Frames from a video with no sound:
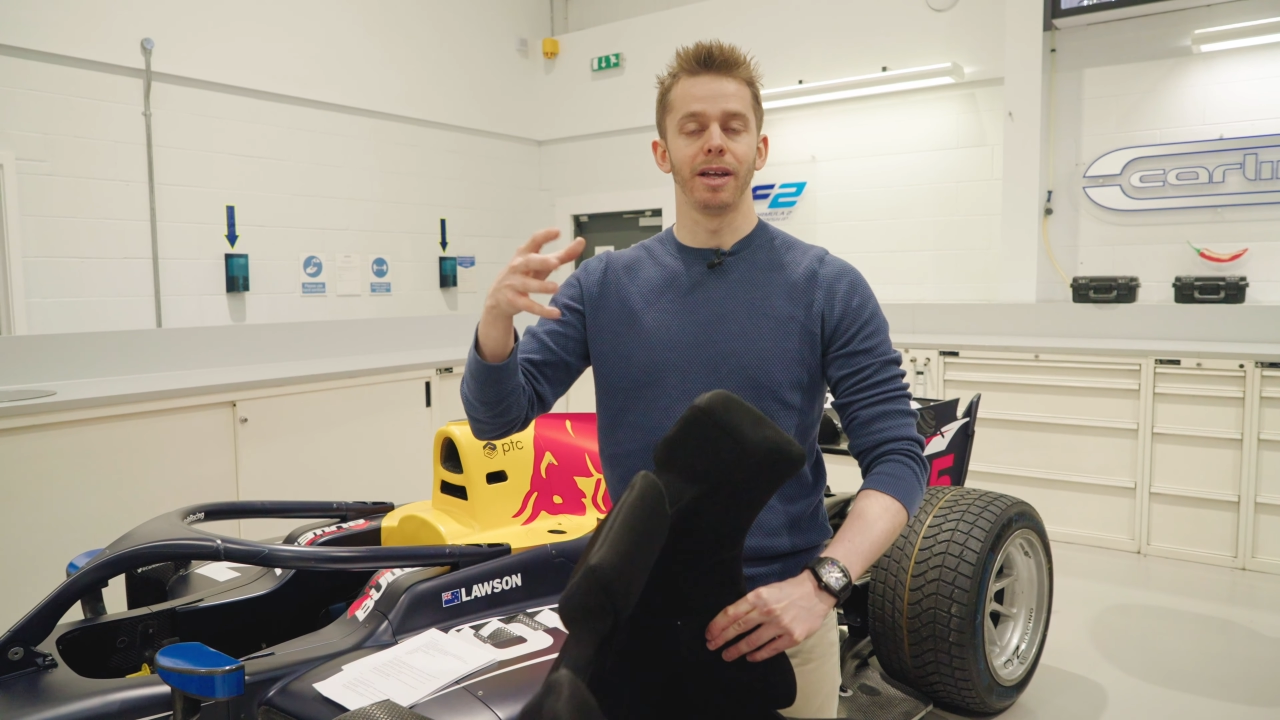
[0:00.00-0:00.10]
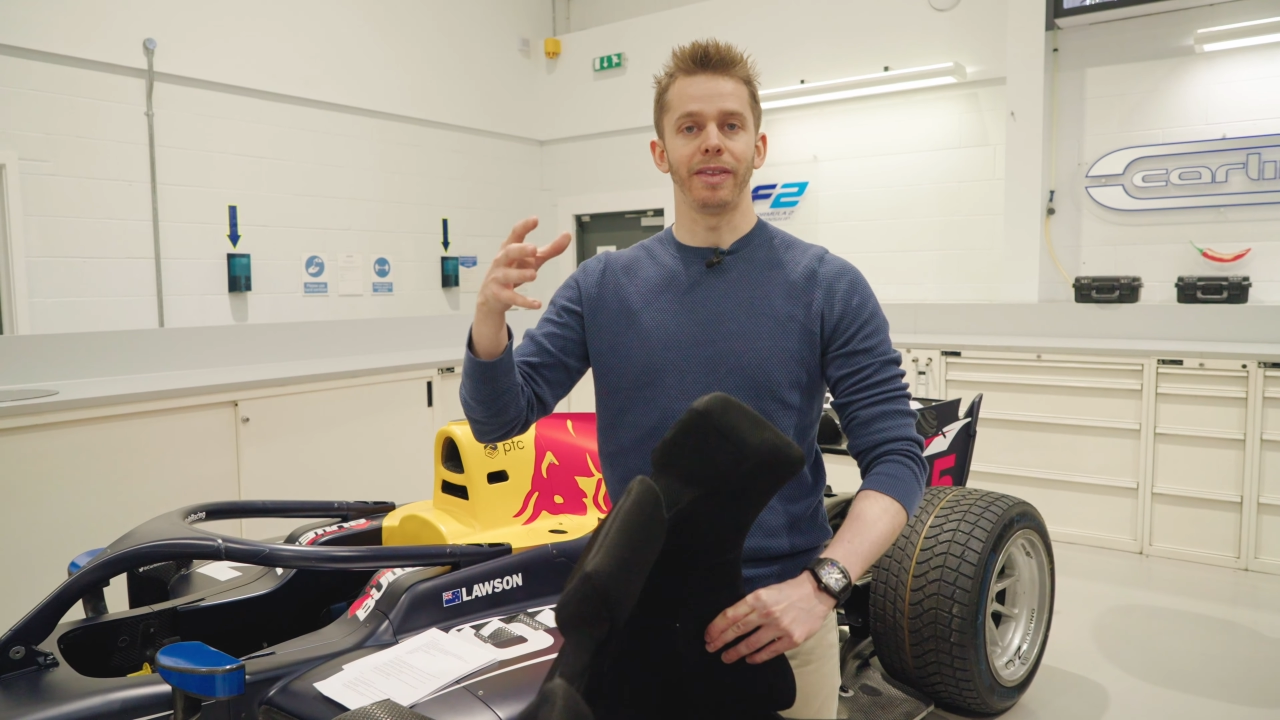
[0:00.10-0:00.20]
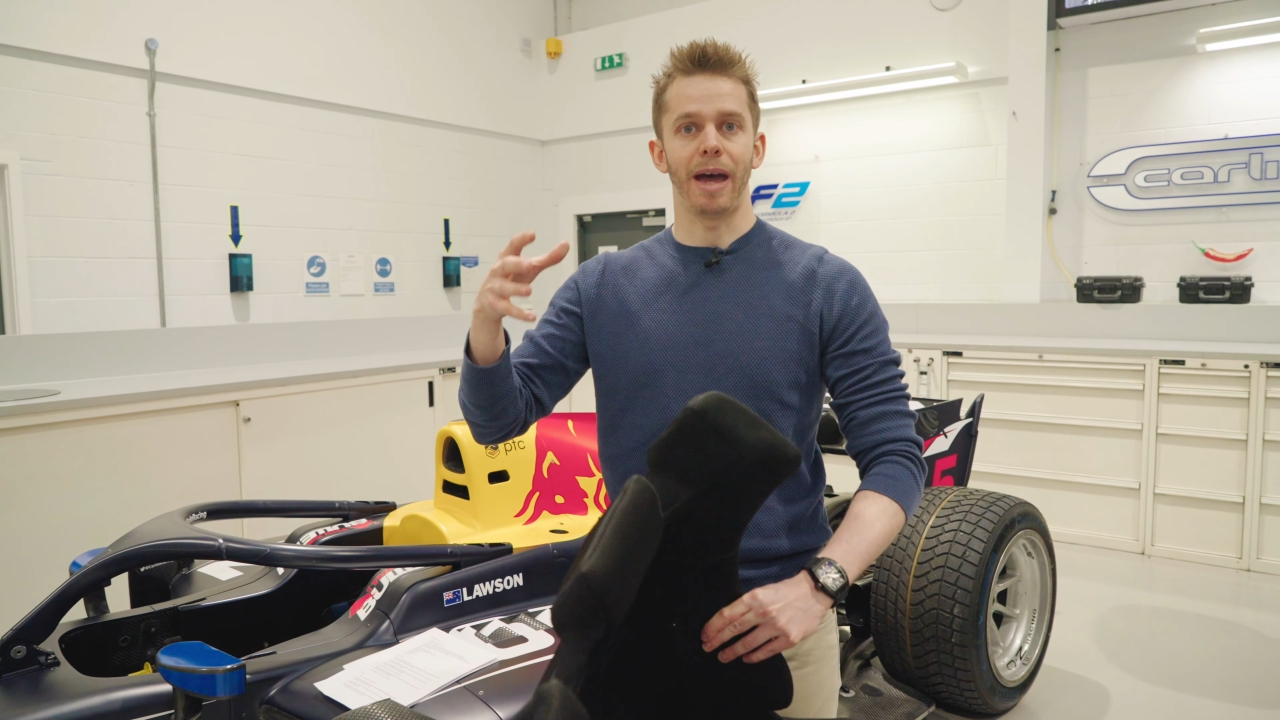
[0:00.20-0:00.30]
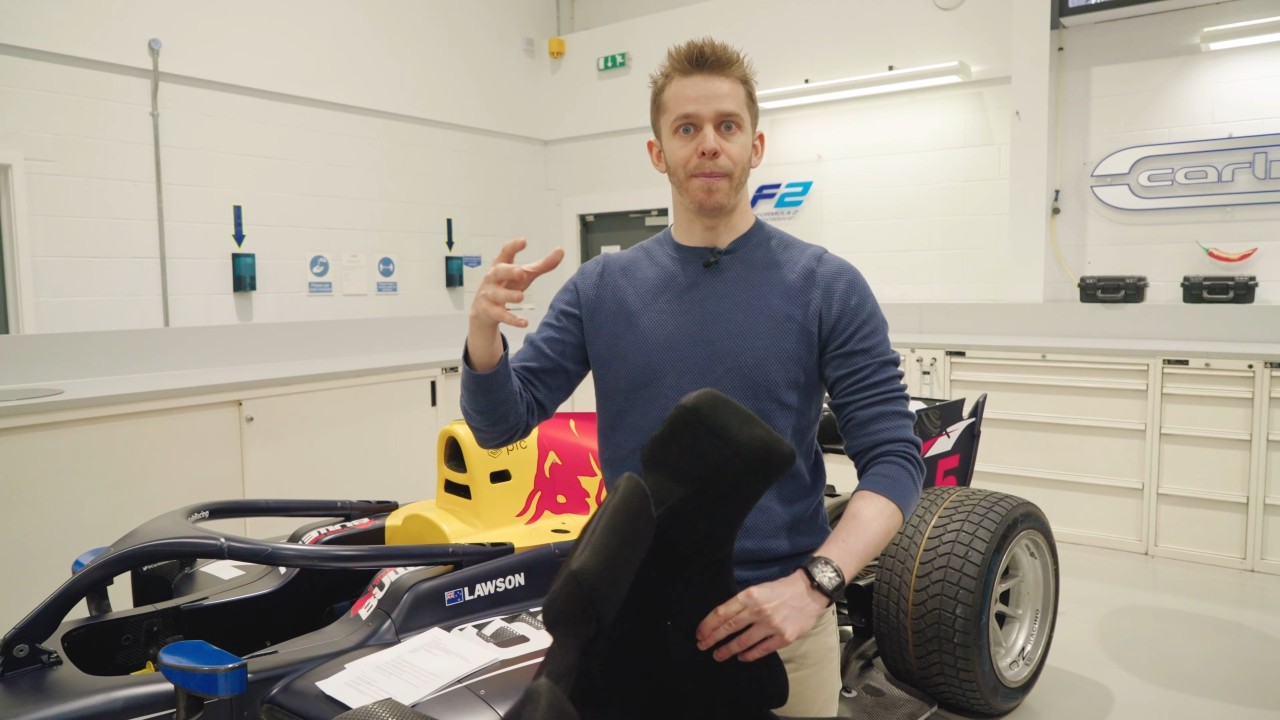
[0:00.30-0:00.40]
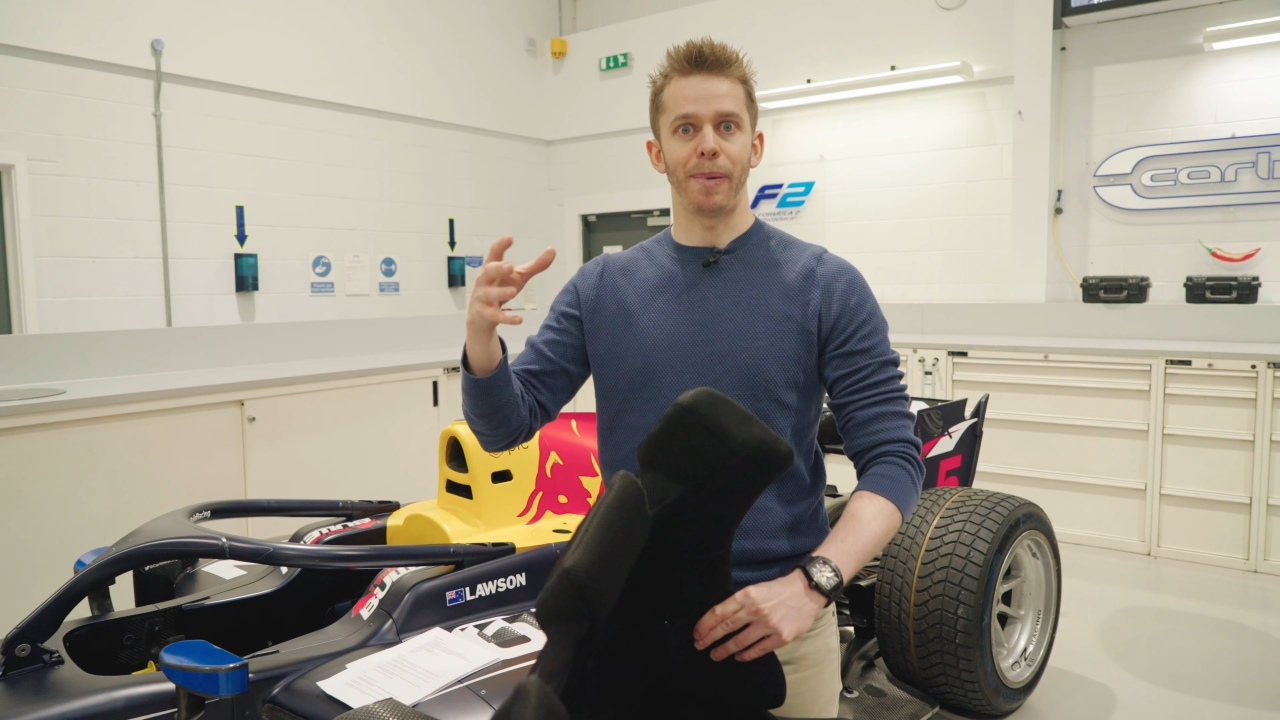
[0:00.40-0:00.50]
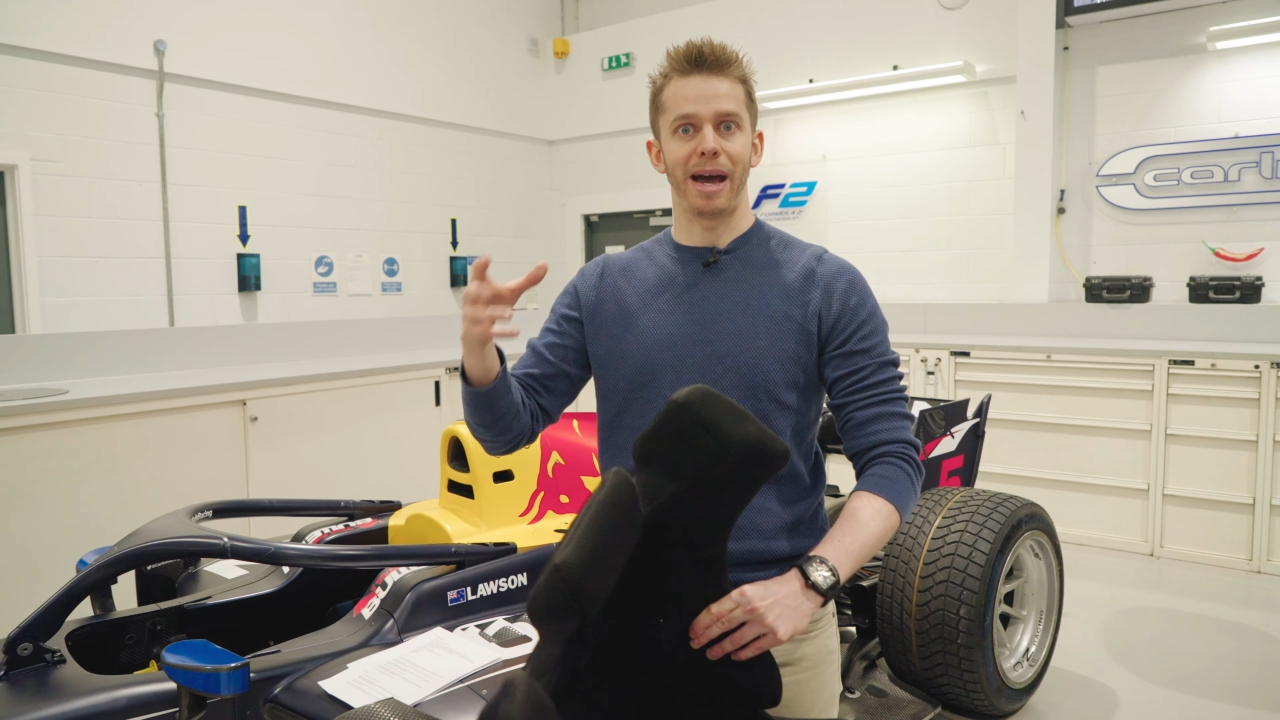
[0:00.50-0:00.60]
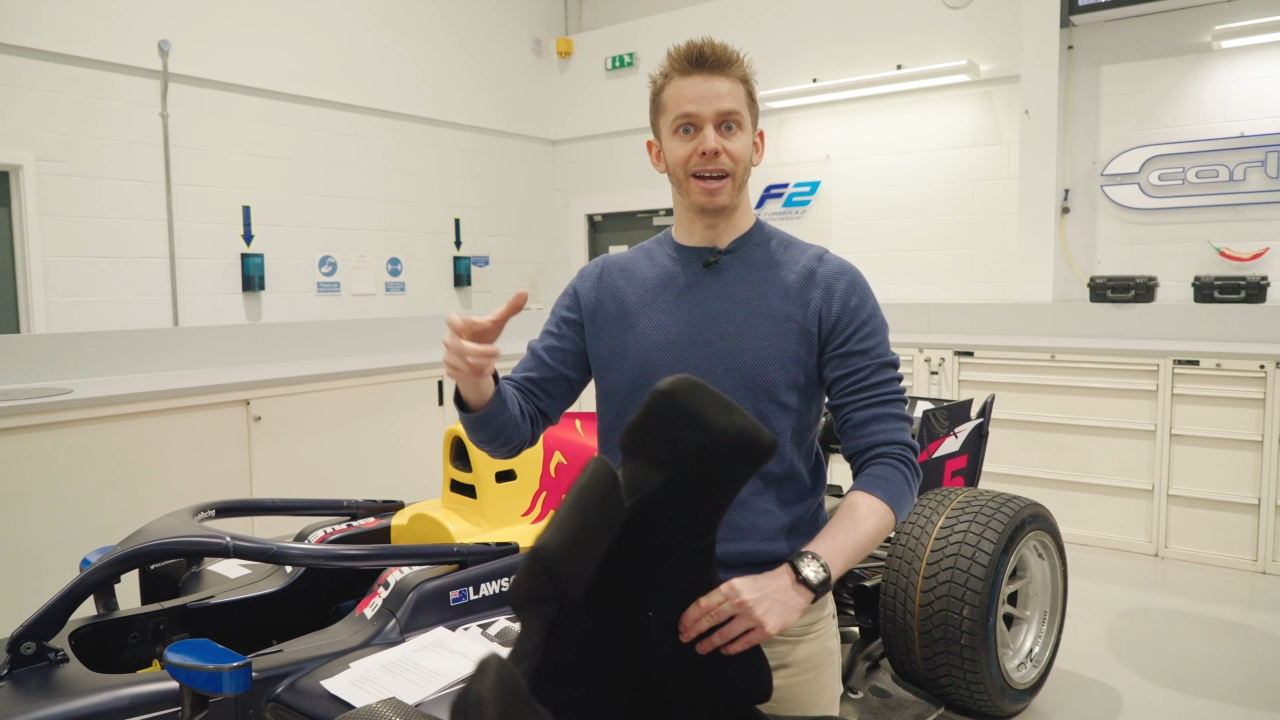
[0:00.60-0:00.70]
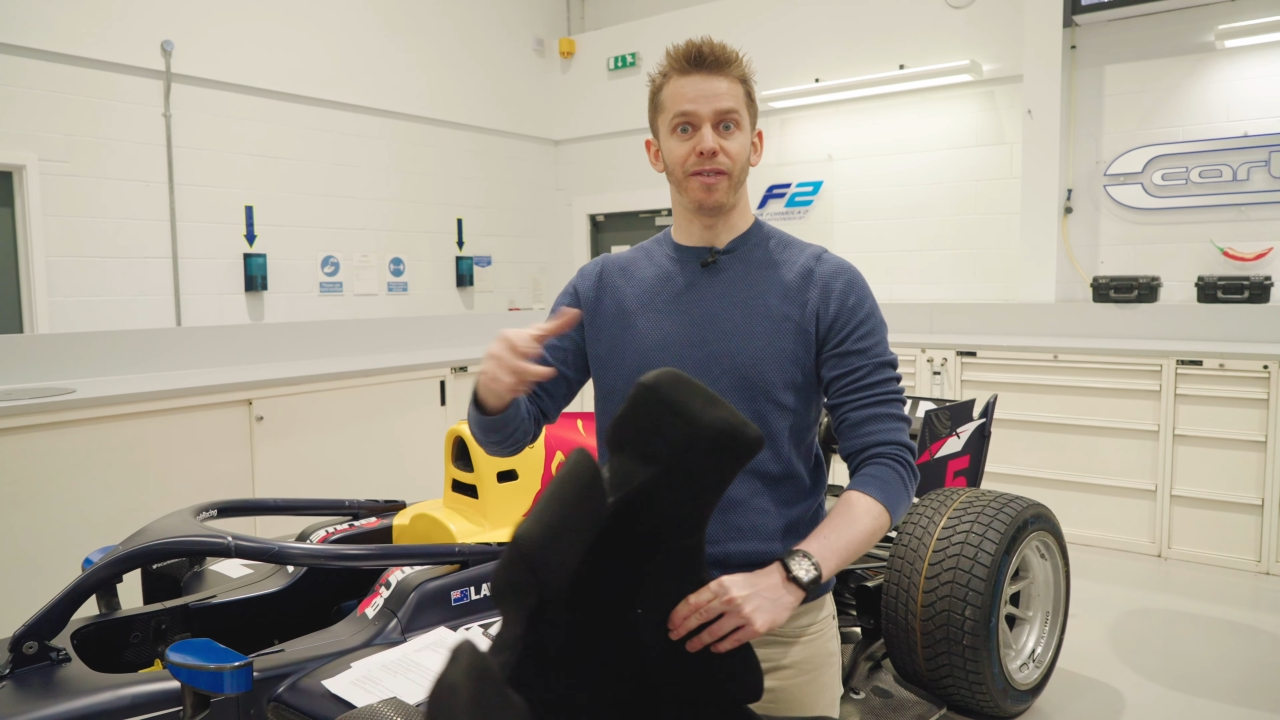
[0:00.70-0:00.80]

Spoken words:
that bag